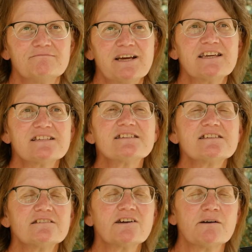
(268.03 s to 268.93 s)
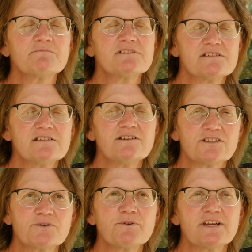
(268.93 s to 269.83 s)
My kids still come to see
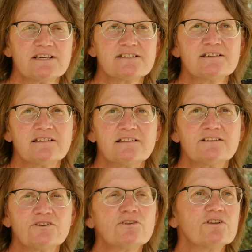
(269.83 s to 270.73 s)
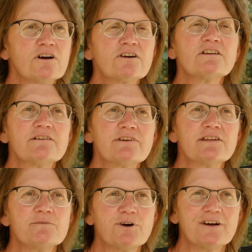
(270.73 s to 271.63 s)
Dr. Bernes, and they're no longer
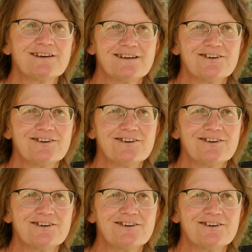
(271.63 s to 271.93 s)
living in the Barrhead